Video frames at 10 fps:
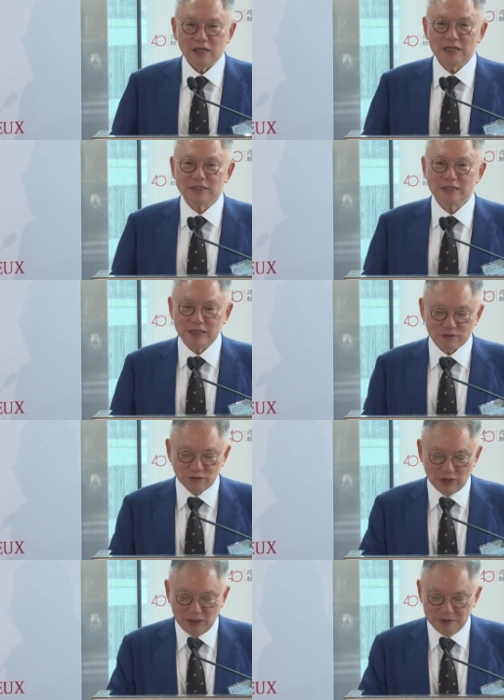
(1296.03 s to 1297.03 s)

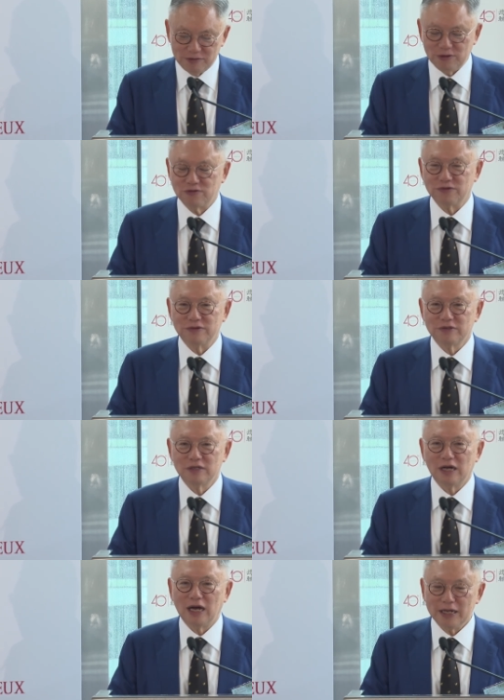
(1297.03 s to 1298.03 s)
International arbitration
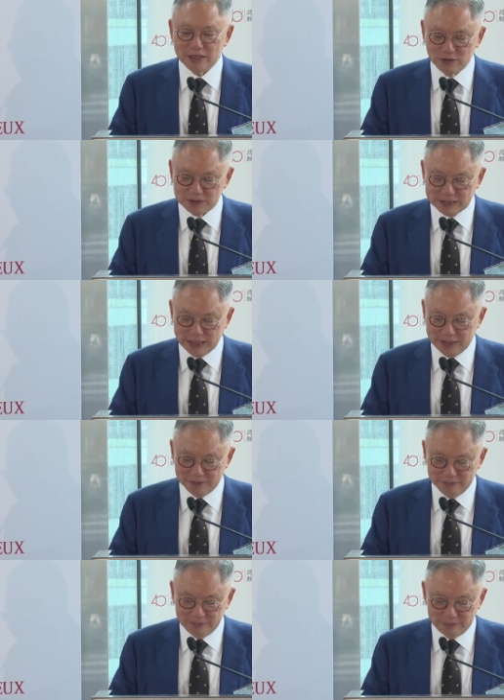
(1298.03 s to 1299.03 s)
are here to stay.
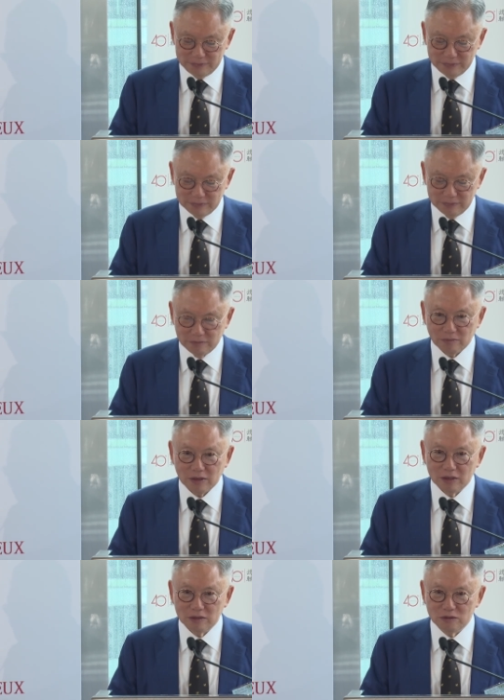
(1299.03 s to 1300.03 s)

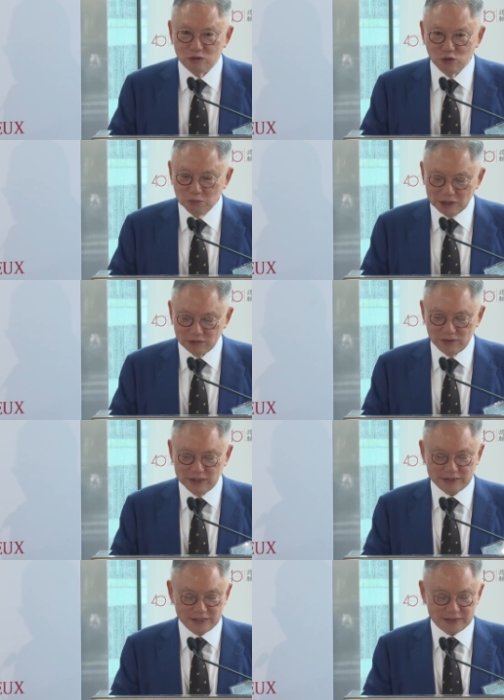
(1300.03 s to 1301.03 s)
Too much
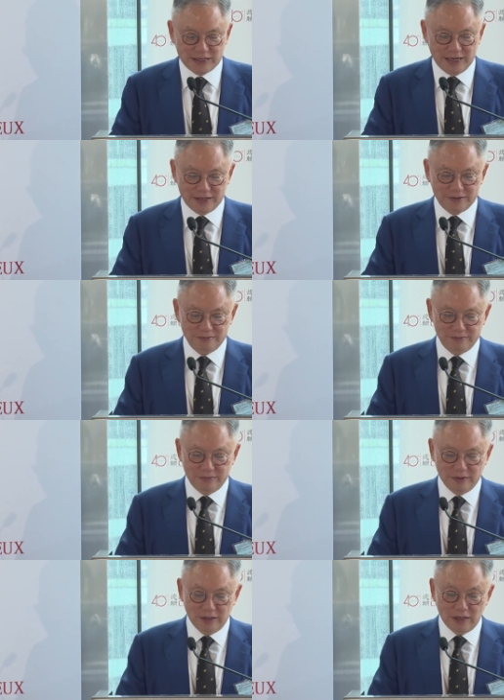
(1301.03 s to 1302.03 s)
is at stake.
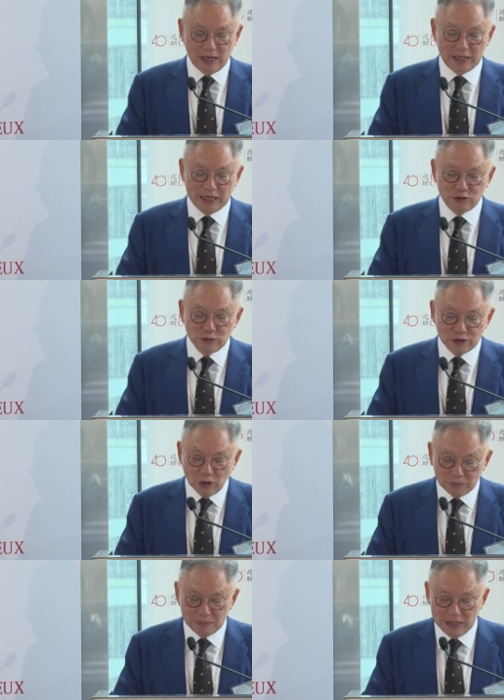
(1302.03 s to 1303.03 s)
And I do
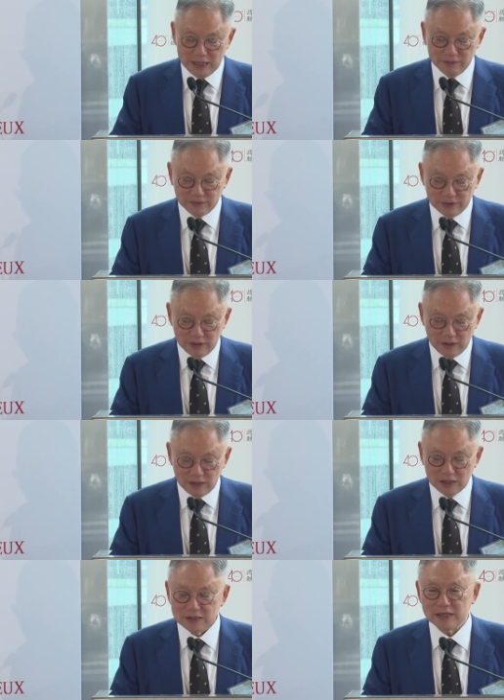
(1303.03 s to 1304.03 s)
not believe
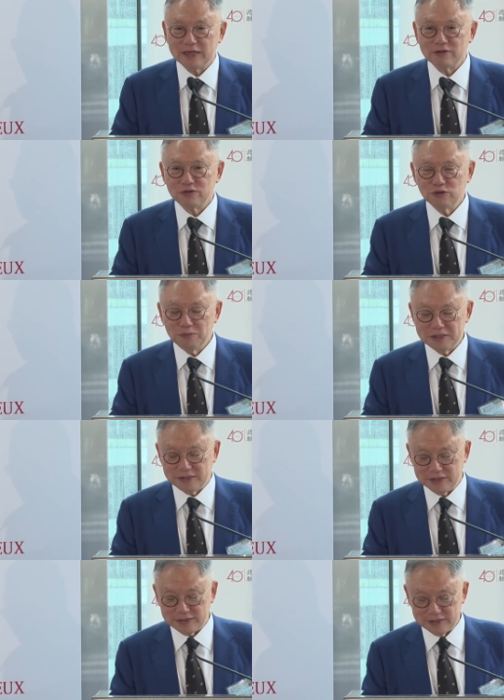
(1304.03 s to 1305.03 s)
international
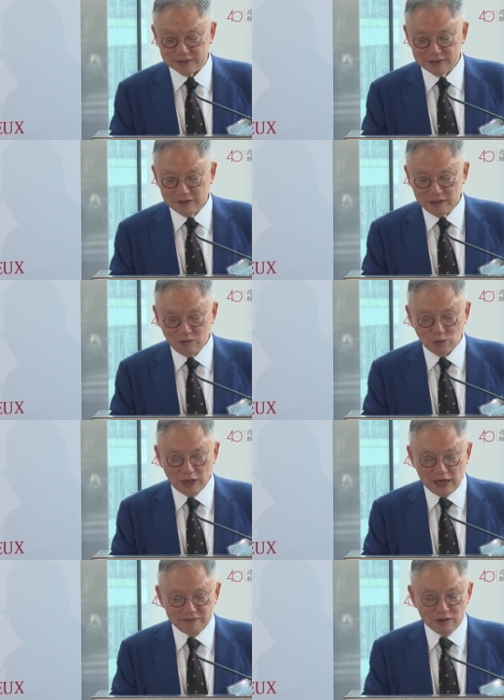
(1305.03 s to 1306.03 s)
businesses will
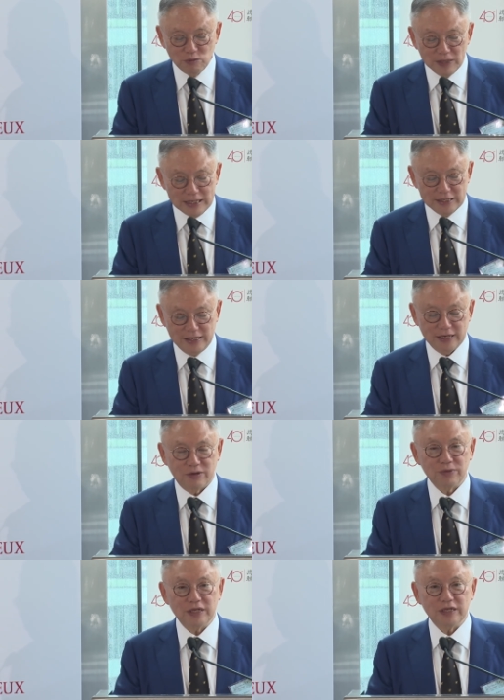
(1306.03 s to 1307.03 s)
ever willingly
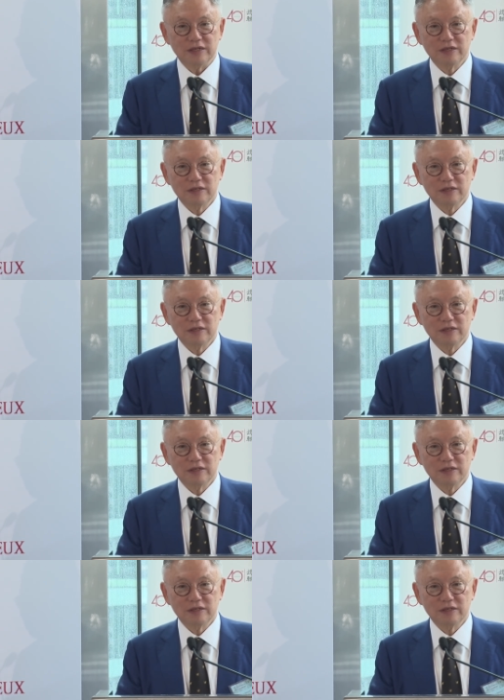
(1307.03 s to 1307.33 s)
agree